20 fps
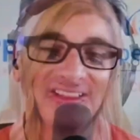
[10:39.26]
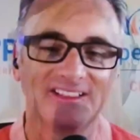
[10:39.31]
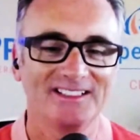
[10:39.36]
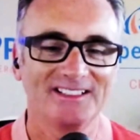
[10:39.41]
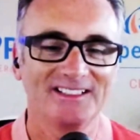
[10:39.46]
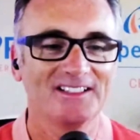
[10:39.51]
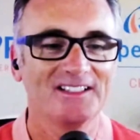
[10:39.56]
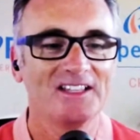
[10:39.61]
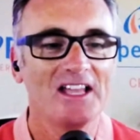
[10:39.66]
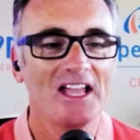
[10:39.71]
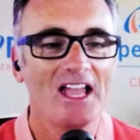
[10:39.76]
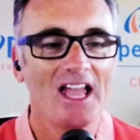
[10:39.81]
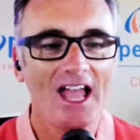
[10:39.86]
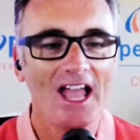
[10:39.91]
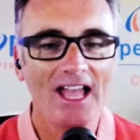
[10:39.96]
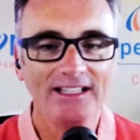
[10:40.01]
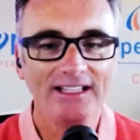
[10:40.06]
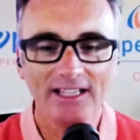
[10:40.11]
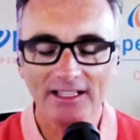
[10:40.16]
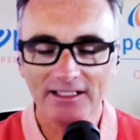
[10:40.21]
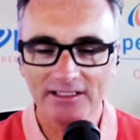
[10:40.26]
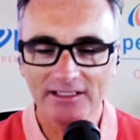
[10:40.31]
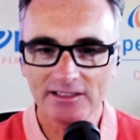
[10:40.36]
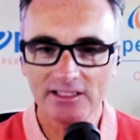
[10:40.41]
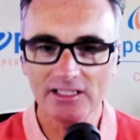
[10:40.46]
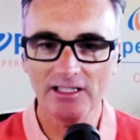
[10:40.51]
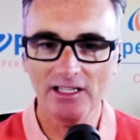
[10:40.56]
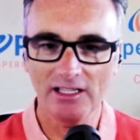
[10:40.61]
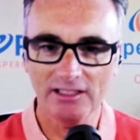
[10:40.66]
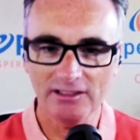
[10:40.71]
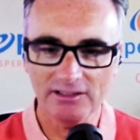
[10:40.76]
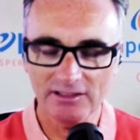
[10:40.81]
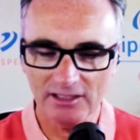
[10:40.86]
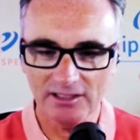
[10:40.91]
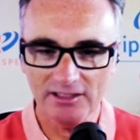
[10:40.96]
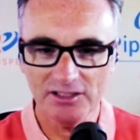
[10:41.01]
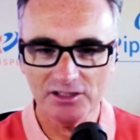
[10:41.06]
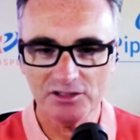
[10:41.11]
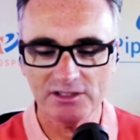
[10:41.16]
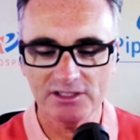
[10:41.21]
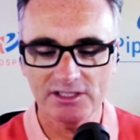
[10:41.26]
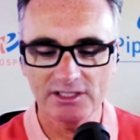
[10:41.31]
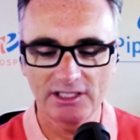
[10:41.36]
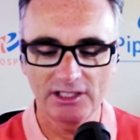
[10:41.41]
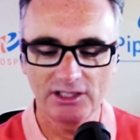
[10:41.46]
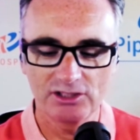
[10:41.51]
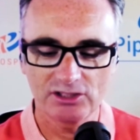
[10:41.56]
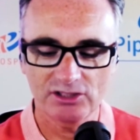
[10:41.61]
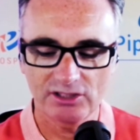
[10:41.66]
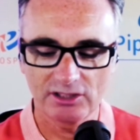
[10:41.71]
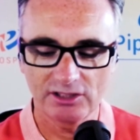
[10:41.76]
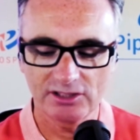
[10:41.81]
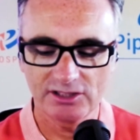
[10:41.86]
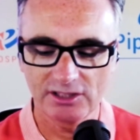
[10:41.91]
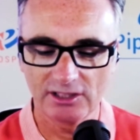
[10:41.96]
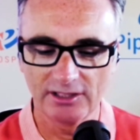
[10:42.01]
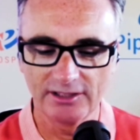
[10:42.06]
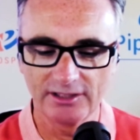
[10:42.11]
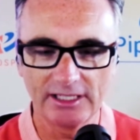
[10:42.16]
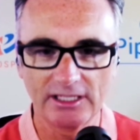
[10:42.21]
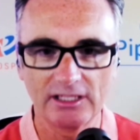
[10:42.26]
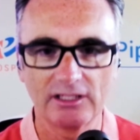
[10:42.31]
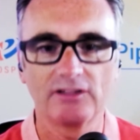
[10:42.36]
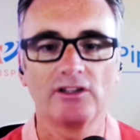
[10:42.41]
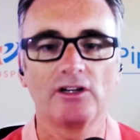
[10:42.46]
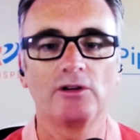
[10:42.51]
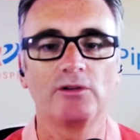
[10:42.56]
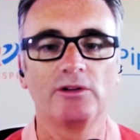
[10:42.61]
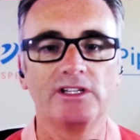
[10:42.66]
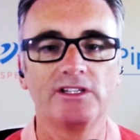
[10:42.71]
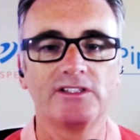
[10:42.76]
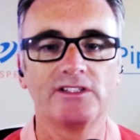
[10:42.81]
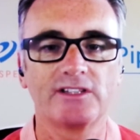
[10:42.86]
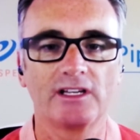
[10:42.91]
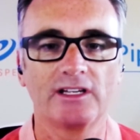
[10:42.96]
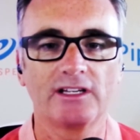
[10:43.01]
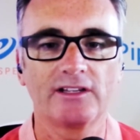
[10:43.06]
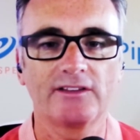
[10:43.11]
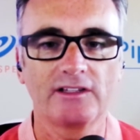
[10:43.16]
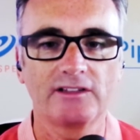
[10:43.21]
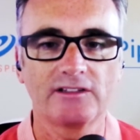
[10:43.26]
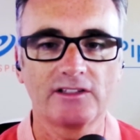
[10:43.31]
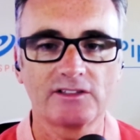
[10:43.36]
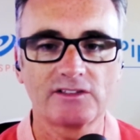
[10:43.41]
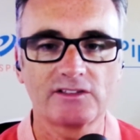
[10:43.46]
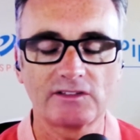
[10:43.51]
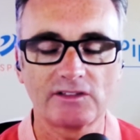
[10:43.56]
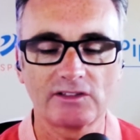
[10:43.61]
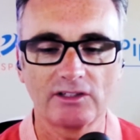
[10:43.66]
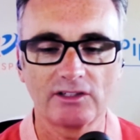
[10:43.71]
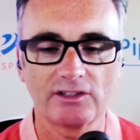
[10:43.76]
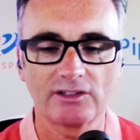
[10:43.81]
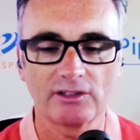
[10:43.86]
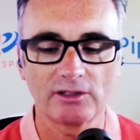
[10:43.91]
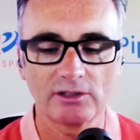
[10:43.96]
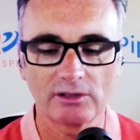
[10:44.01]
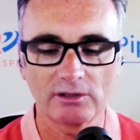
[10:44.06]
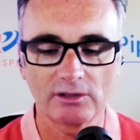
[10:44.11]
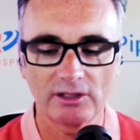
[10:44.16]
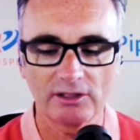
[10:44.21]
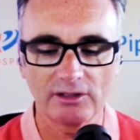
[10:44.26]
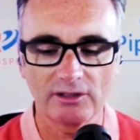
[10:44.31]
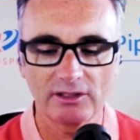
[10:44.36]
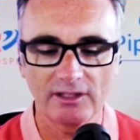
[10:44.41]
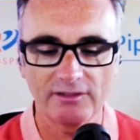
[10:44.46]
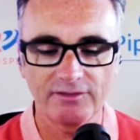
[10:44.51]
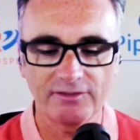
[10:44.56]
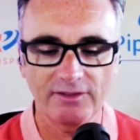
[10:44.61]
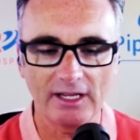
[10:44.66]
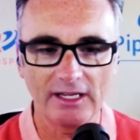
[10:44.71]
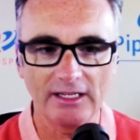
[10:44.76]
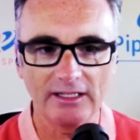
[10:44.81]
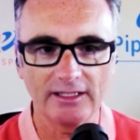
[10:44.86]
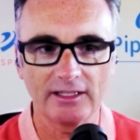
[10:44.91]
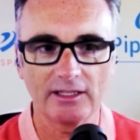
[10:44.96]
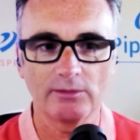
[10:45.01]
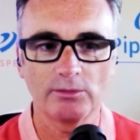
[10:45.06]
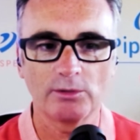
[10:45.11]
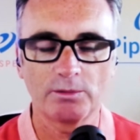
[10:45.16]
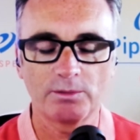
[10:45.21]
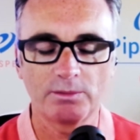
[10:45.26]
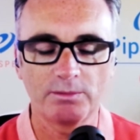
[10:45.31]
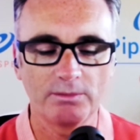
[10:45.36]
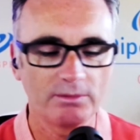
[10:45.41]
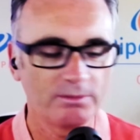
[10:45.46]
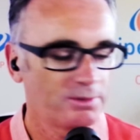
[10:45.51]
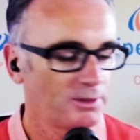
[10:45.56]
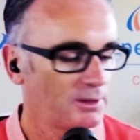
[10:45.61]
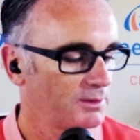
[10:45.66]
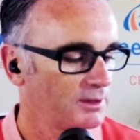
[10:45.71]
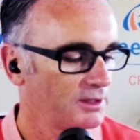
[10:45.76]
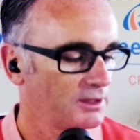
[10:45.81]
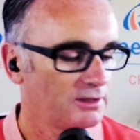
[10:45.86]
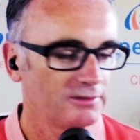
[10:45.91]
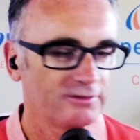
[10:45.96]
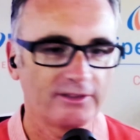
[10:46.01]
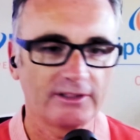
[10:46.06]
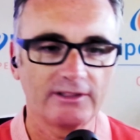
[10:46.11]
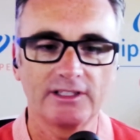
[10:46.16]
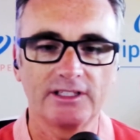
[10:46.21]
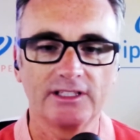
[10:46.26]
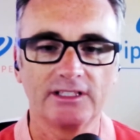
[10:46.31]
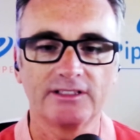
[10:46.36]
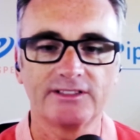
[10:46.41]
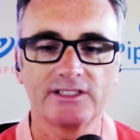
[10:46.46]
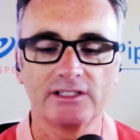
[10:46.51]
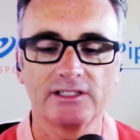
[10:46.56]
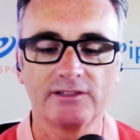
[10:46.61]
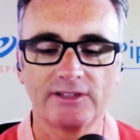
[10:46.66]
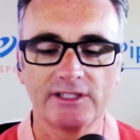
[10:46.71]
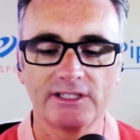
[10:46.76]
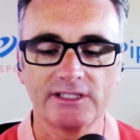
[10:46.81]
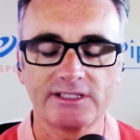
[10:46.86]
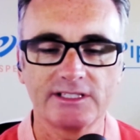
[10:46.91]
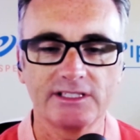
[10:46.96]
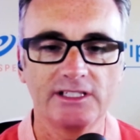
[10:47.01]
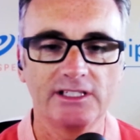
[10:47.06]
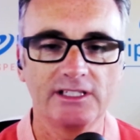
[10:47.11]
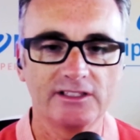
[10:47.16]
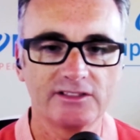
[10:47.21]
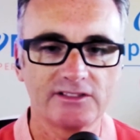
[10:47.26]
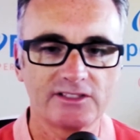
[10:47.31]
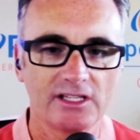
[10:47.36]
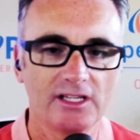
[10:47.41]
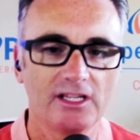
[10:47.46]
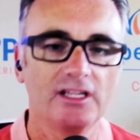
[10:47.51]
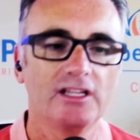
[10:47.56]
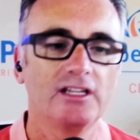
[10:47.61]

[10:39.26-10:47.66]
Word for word: Yeah. And the interesting thing you just touched on there, though, is, and I think this is another failing, and we're probably all very guilty of this, is